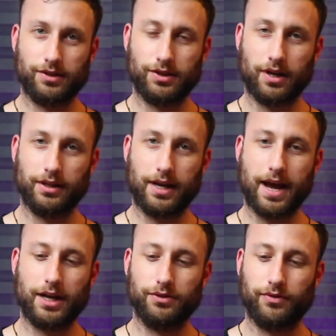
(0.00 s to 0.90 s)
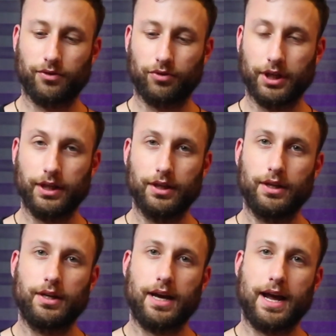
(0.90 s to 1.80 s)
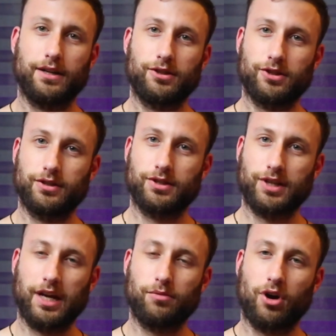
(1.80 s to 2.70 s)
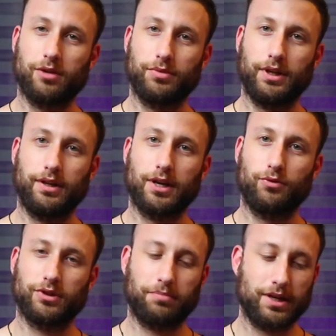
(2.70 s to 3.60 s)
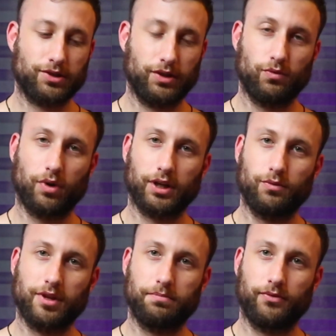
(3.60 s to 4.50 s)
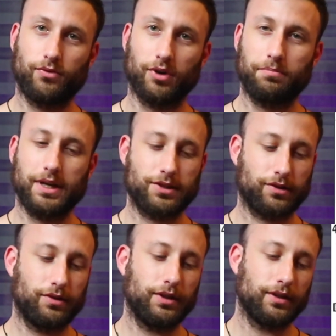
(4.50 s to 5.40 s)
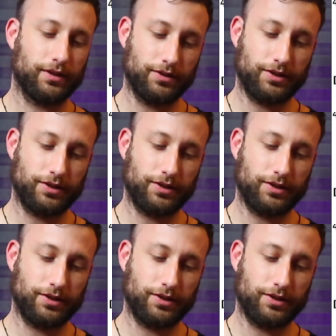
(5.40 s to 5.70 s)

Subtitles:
this is on the and of 3, and this is the same harmony that we were basically working with before, basically a